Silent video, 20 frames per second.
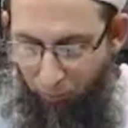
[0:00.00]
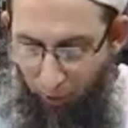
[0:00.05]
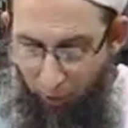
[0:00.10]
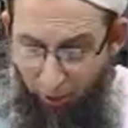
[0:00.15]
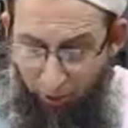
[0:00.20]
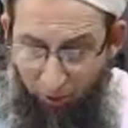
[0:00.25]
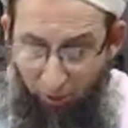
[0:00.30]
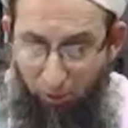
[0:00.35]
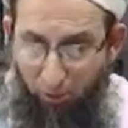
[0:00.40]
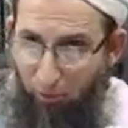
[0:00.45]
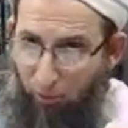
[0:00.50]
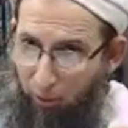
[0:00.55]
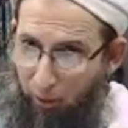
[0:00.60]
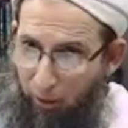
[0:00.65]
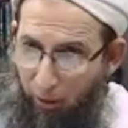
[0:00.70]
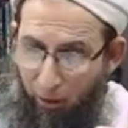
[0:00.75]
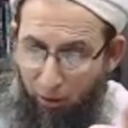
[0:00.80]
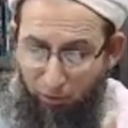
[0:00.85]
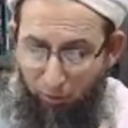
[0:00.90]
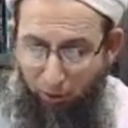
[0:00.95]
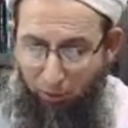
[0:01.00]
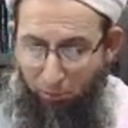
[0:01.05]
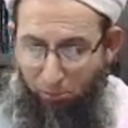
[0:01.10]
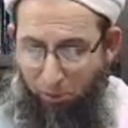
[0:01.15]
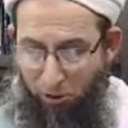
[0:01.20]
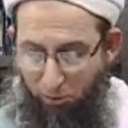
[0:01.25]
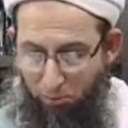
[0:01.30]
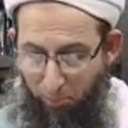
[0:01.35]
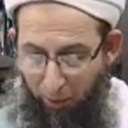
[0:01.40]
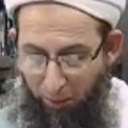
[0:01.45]
That's one
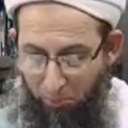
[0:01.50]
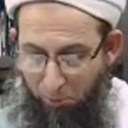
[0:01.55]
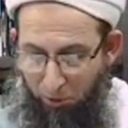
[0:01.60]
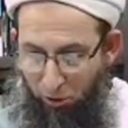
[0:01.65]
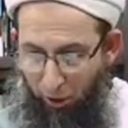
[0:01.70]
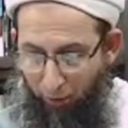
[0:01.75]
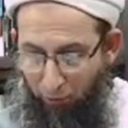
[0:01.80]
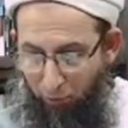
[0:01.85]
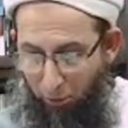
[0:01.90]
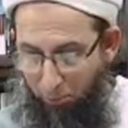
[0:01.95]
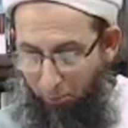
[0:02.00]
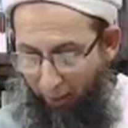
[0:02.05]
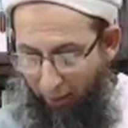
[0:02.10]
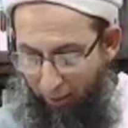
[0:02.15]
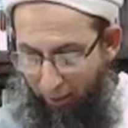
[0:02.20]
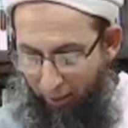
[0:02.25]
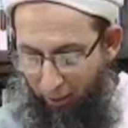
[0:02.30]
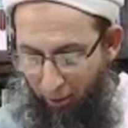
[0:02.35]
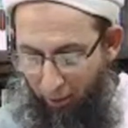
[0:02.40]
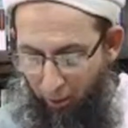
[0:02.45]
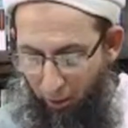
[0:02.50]
big mistake we make.